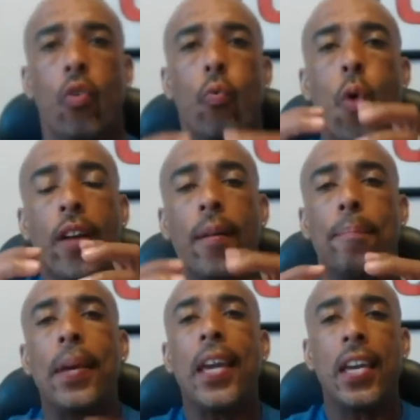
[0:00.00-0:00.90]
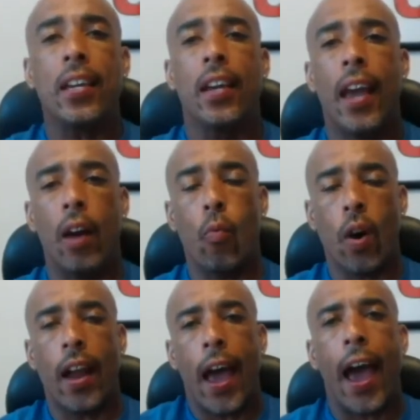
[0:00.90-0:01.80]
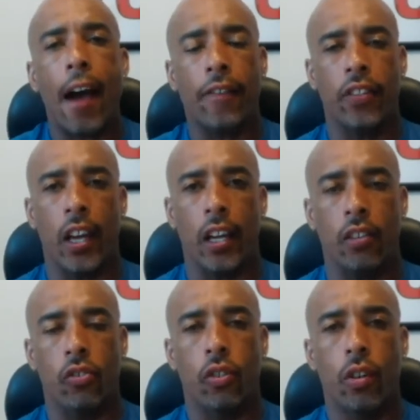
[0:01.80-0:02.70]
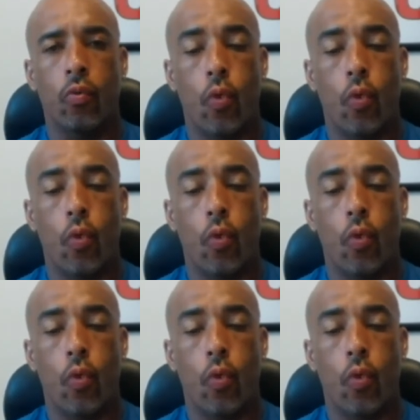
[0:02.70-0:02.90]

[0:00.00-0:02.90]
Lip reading: want to be and want to have things,